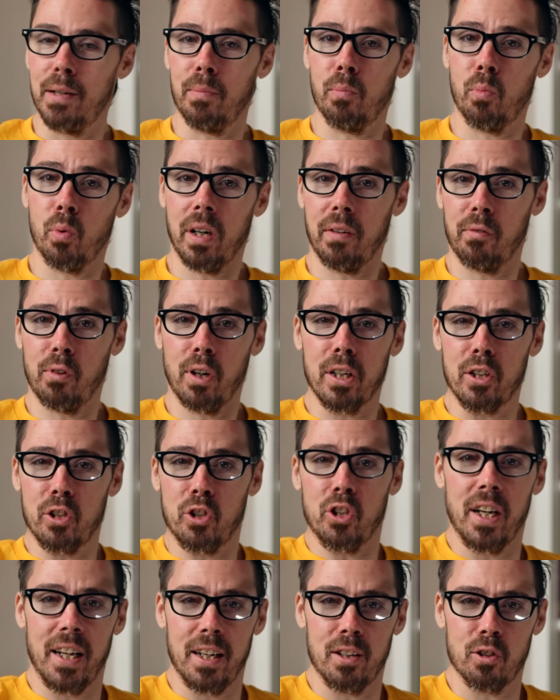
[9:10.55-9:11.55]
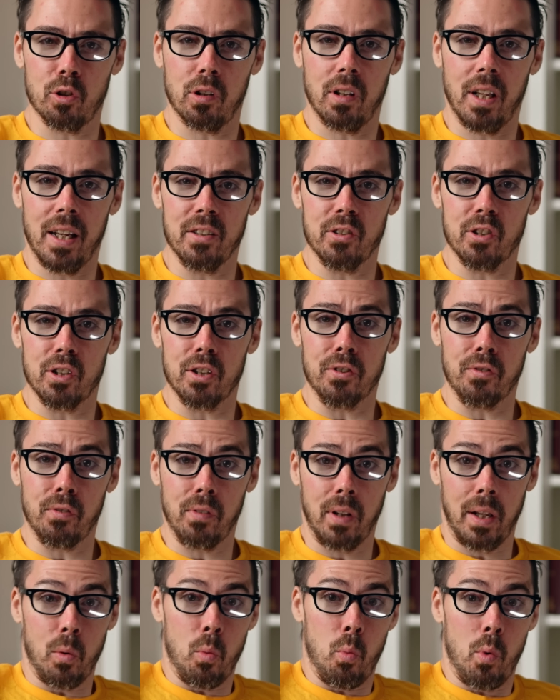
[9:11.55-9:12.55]
Whenever I change lenses,
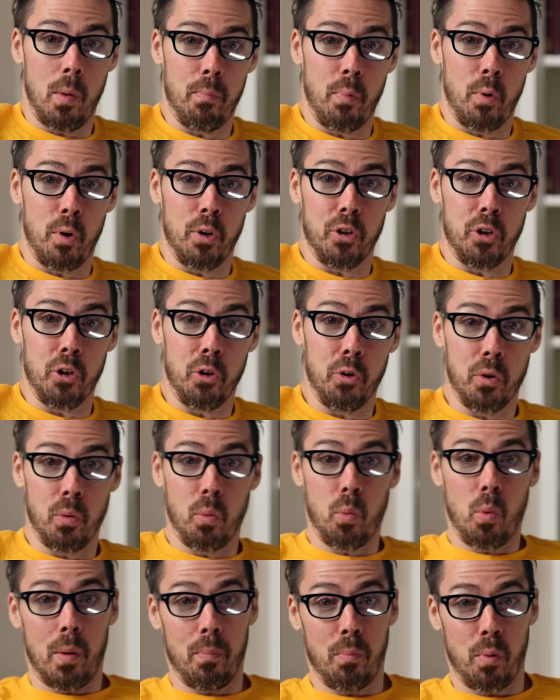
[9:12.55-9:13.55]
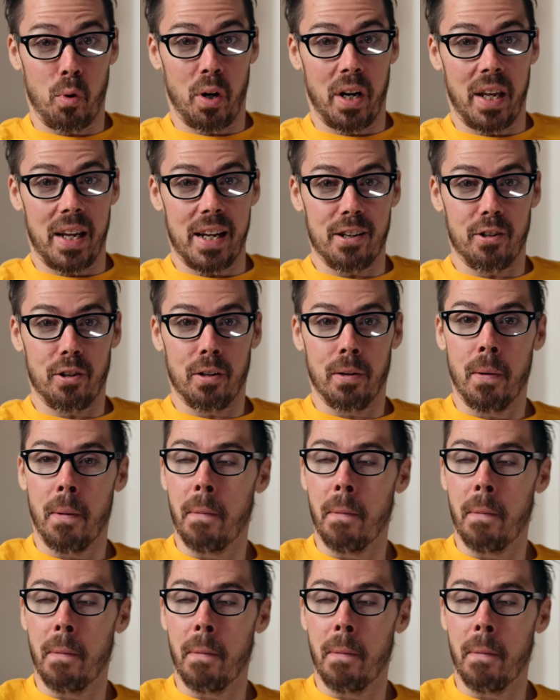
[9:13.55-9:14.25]
like 1.2 to 1.8,